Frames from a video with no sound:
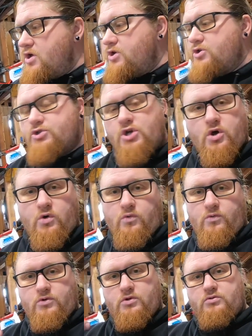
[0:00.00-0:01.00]

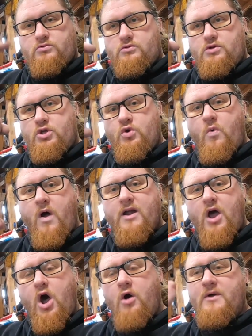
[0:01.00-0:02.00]
So you want
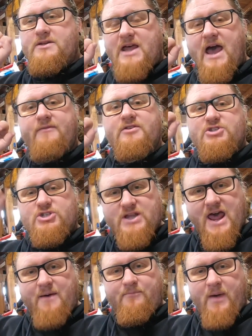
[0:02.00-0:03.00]
to always have it
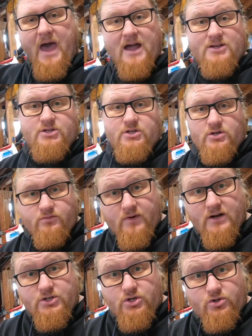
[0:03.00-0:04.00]
snap back to the
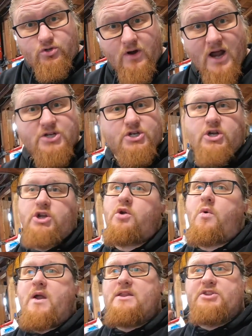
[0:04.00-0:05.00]
original direction. You
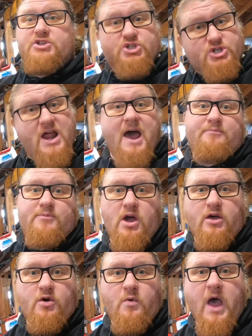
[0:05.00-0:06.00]
don't want it to snap the
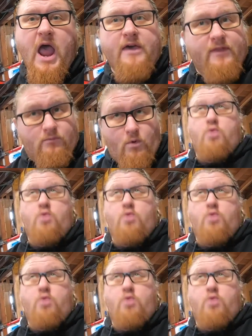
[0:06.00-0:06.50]
other way and then blah,